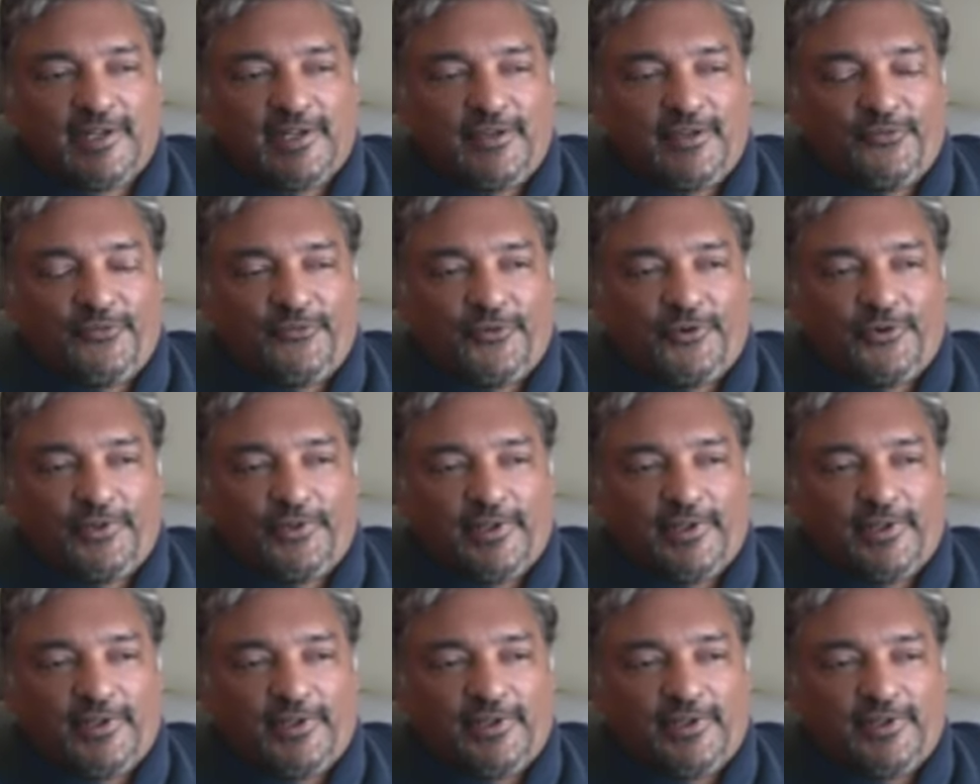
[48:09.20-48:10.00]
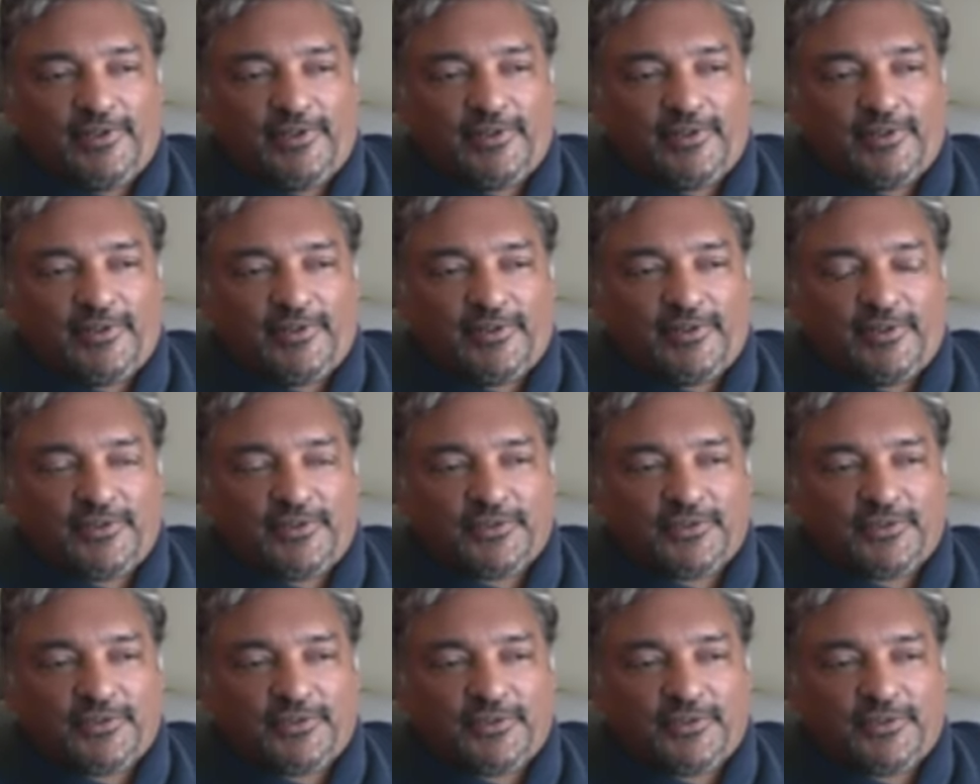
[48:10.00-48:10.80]
the
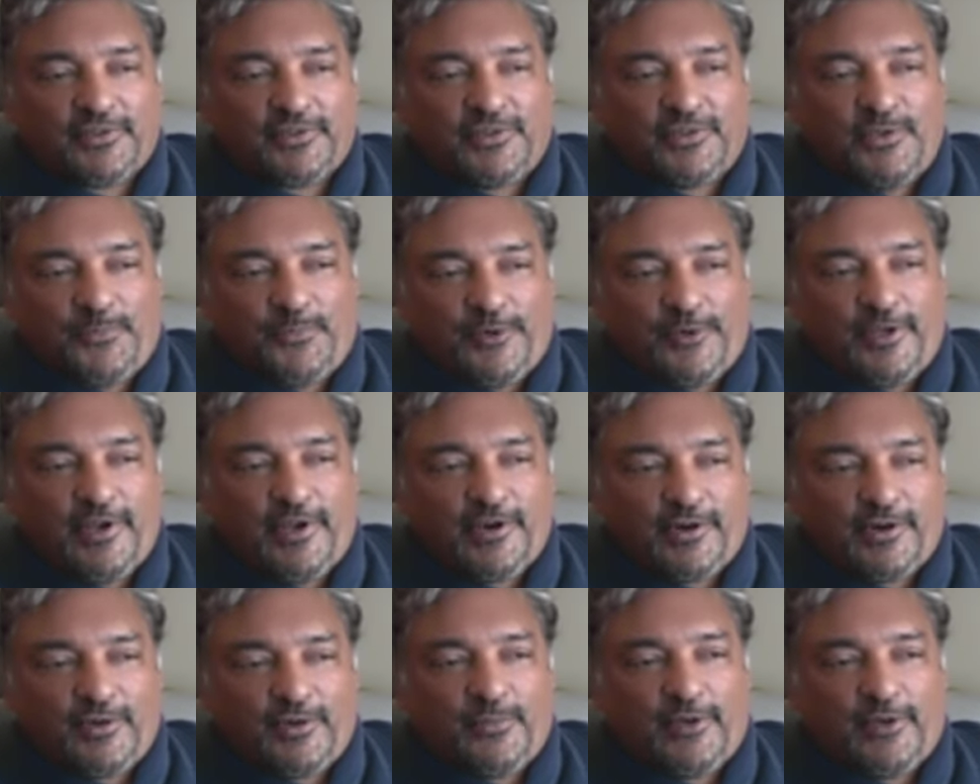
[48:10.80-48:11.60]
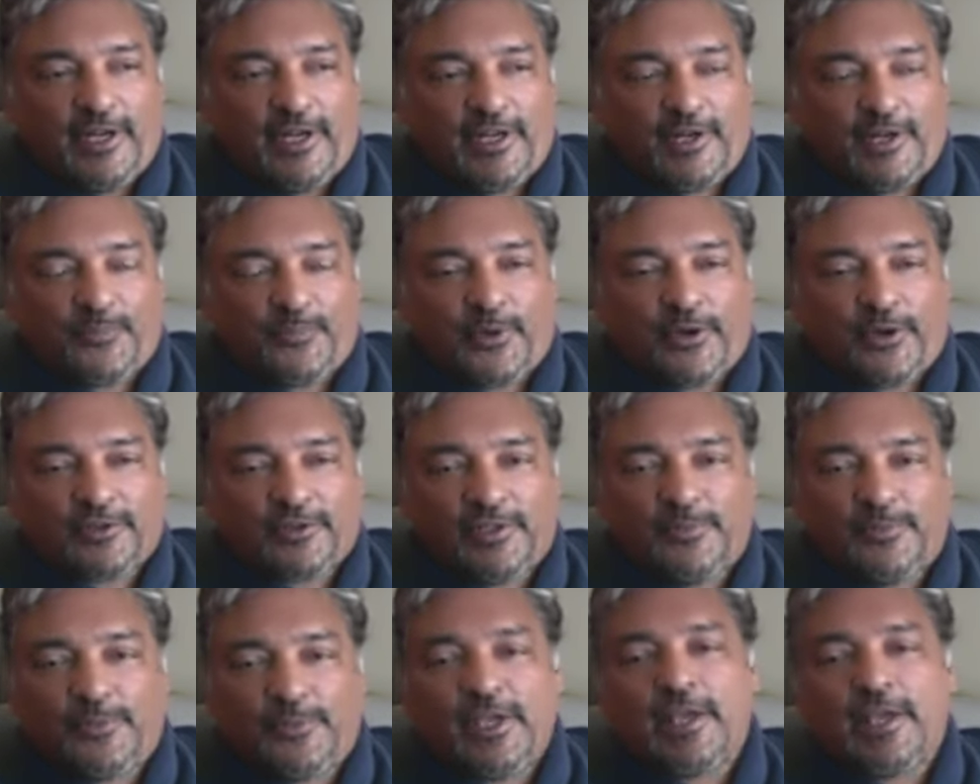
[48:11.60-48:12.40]
superhero, but I could
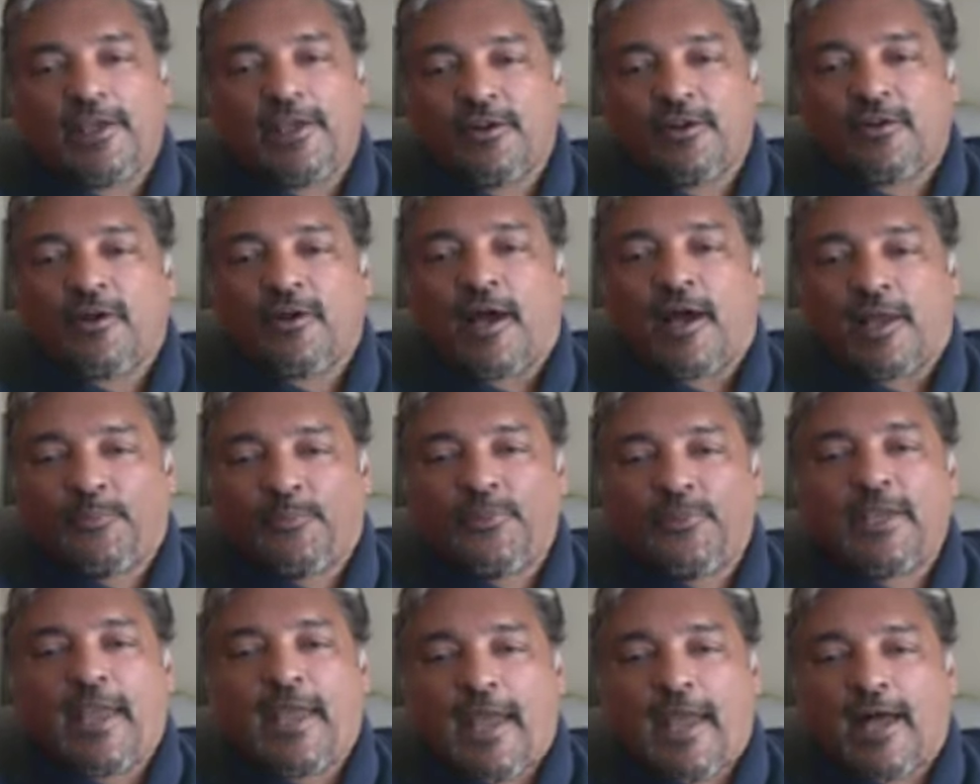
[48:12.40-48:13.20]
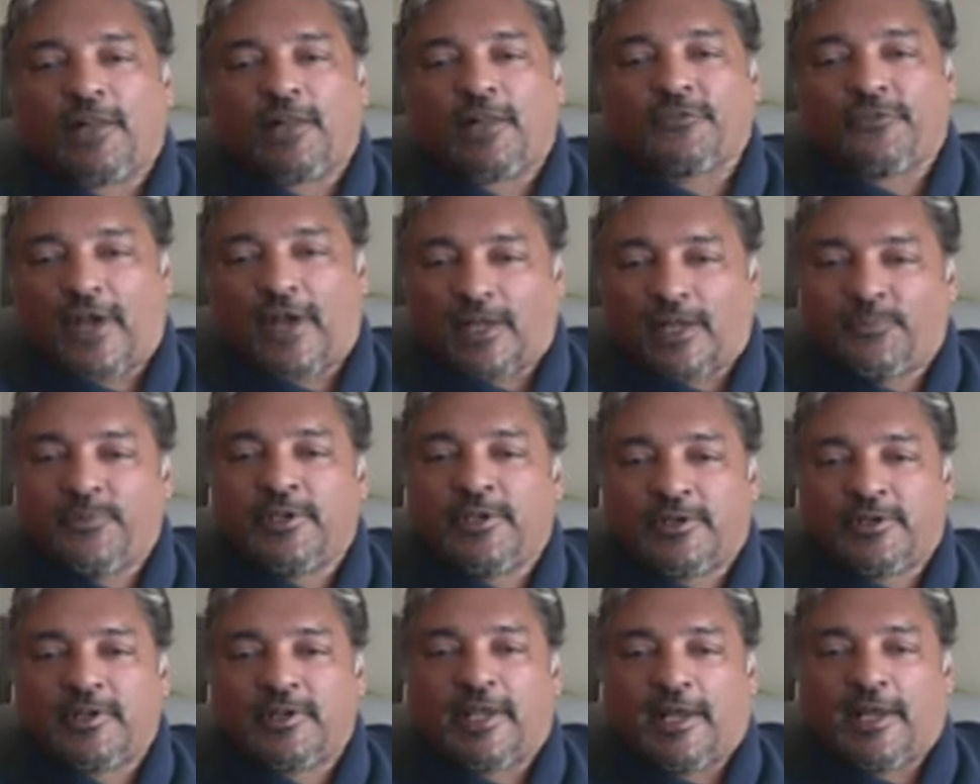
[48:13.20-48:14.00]
probably, you know, I'd be a
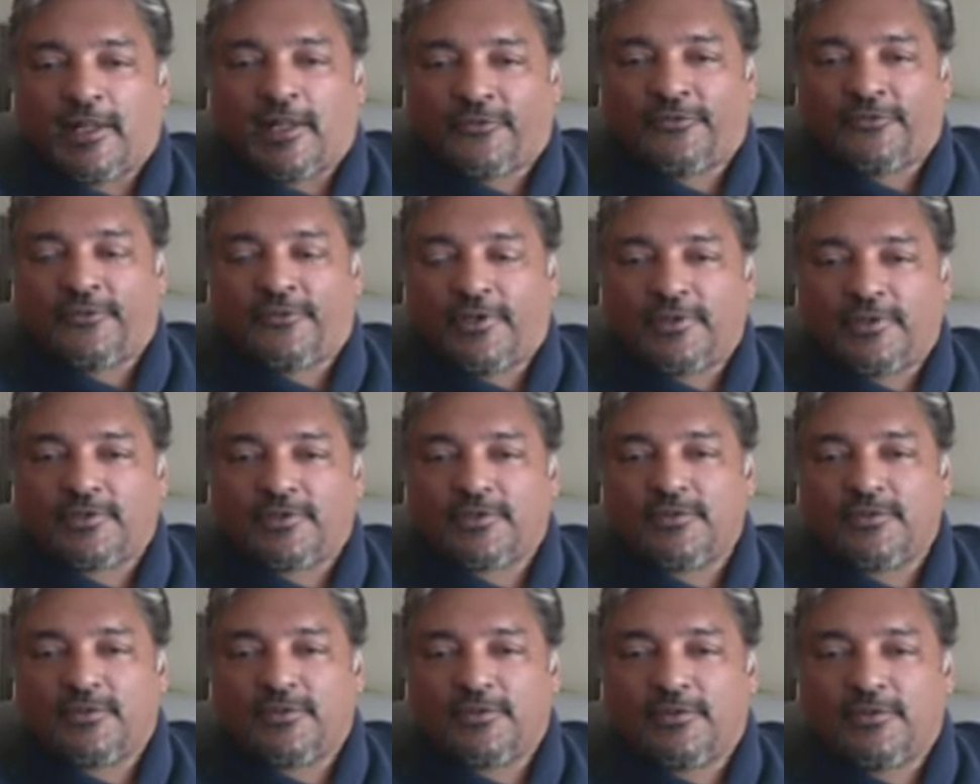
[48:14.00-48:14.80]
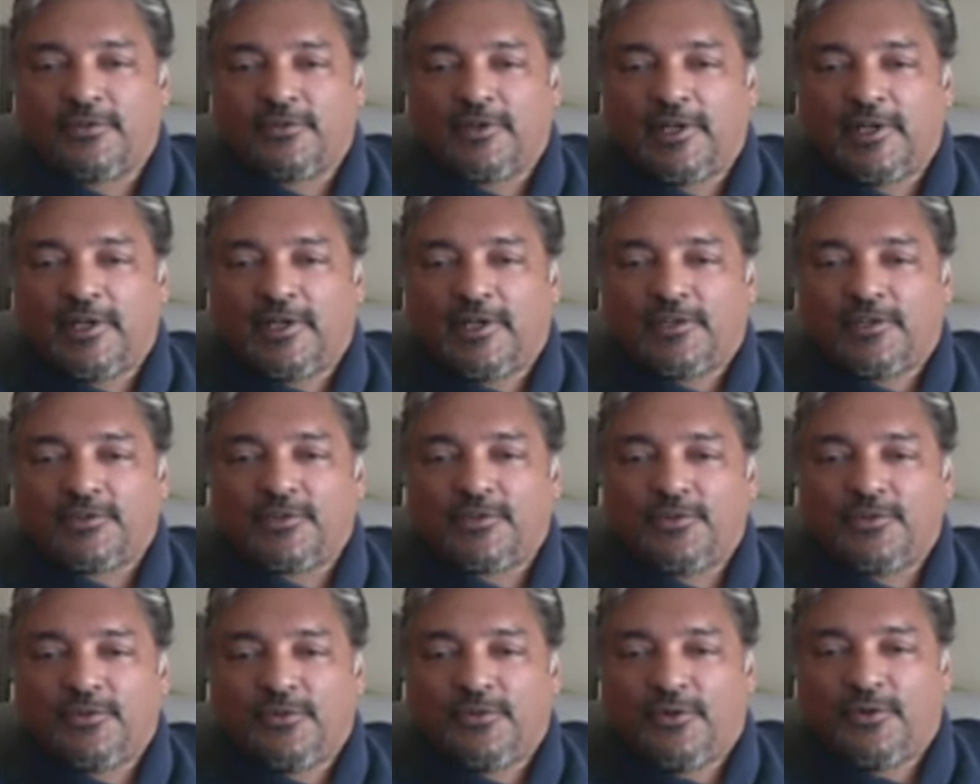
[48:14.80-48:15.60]
good Alfred to
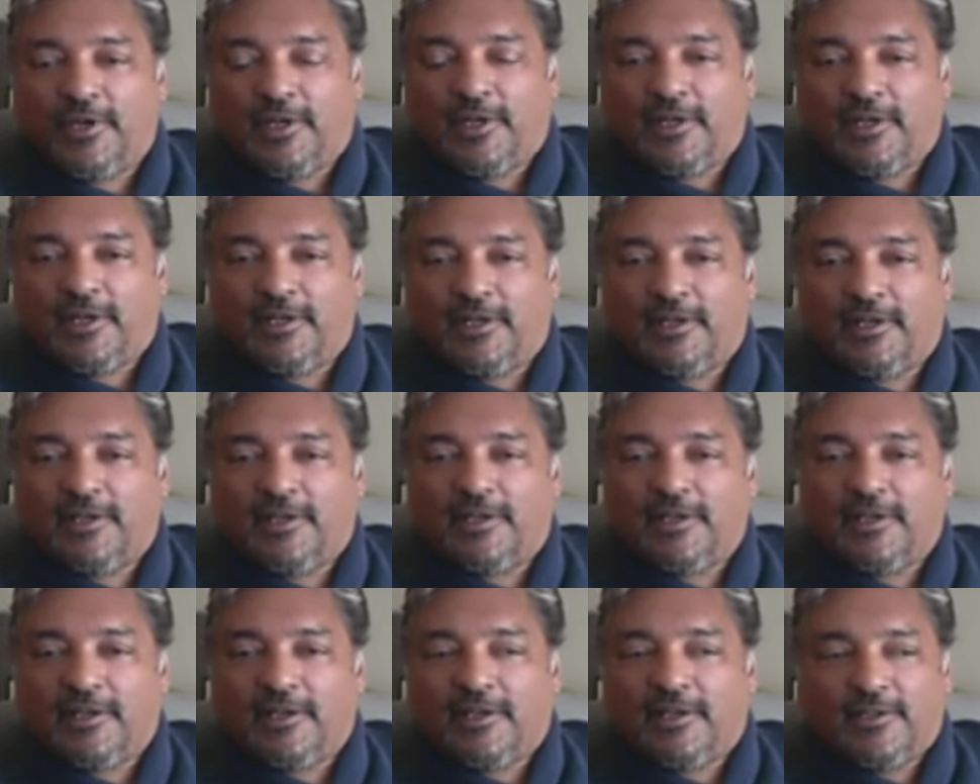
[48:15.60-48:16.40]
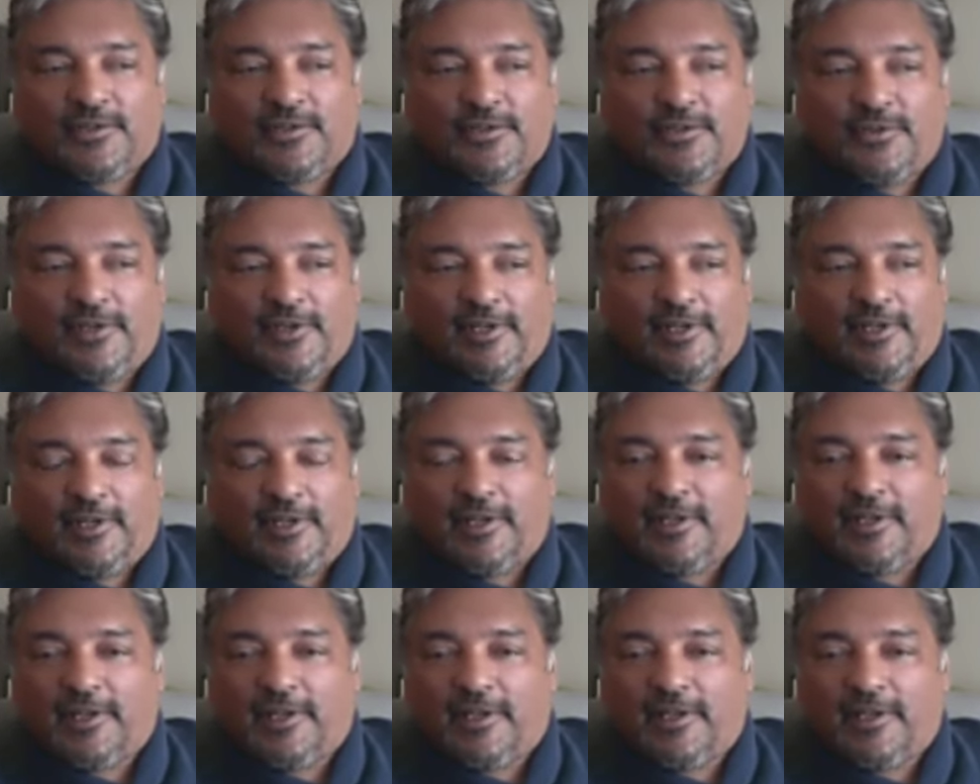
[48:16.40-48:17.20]
you
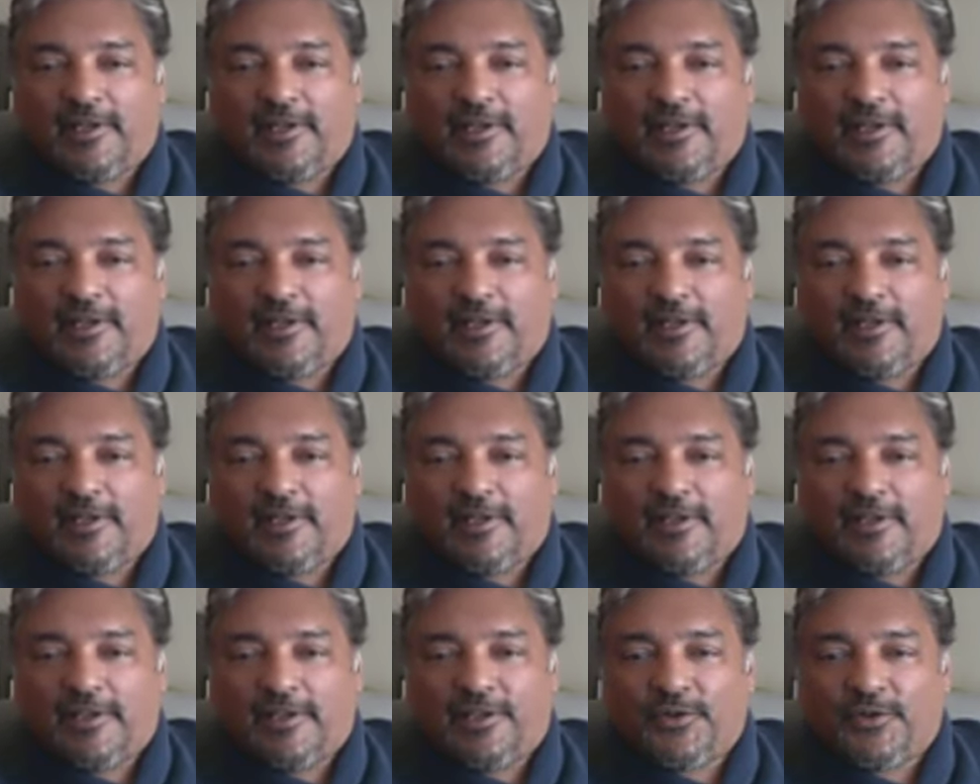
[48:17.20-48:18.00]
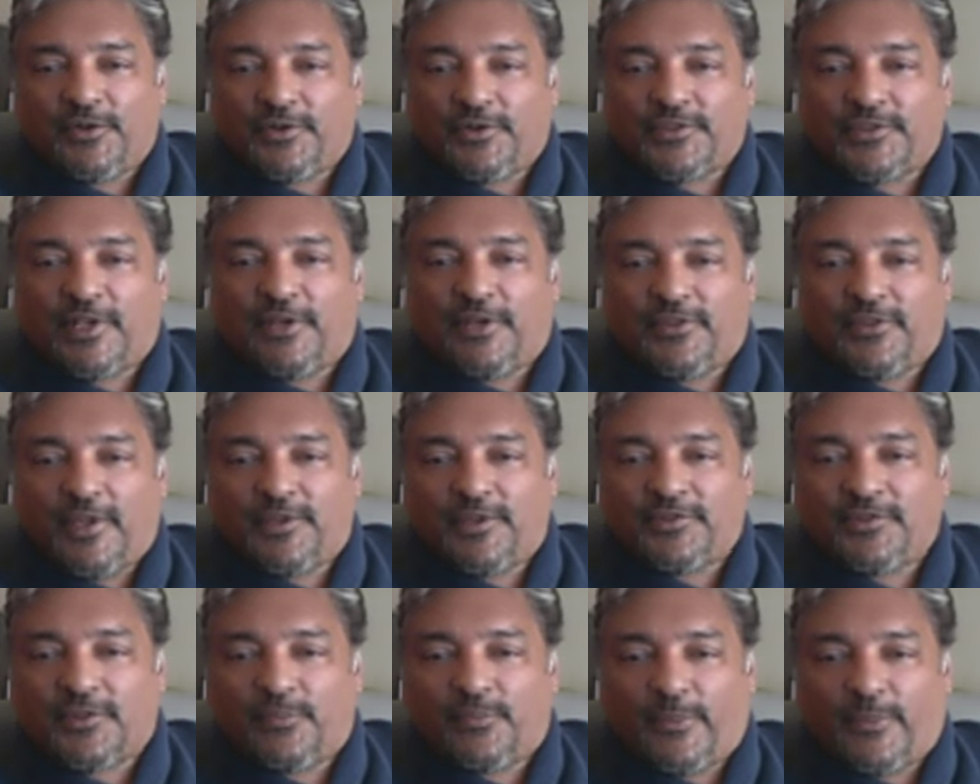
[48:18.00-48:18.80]
know, South
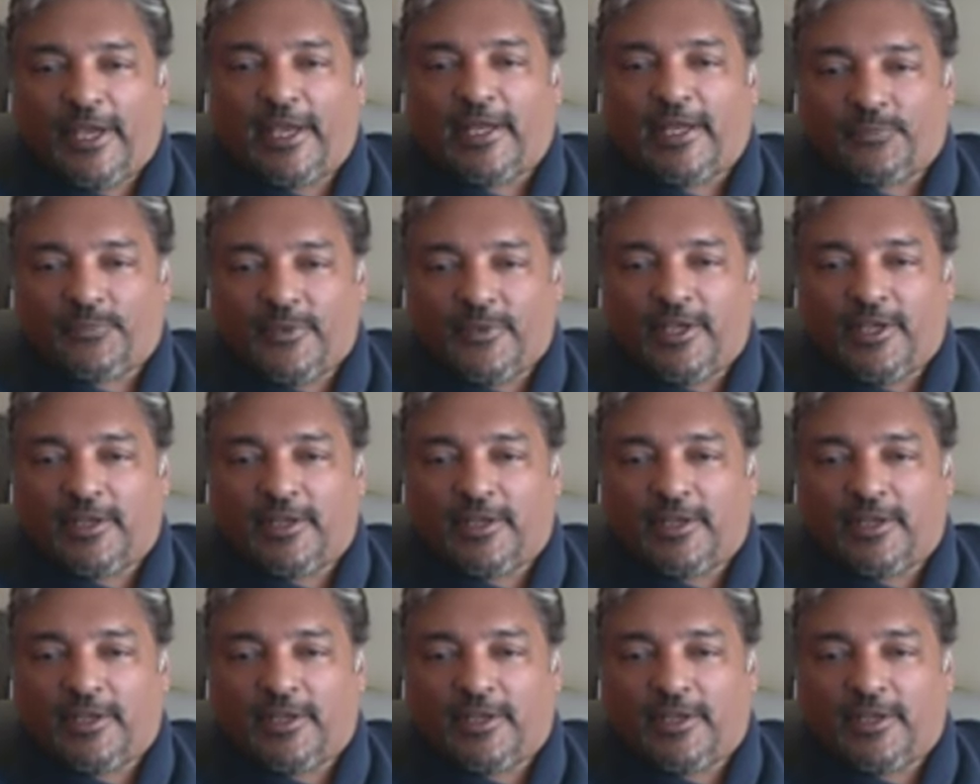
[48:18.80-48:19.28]
Asian Batman.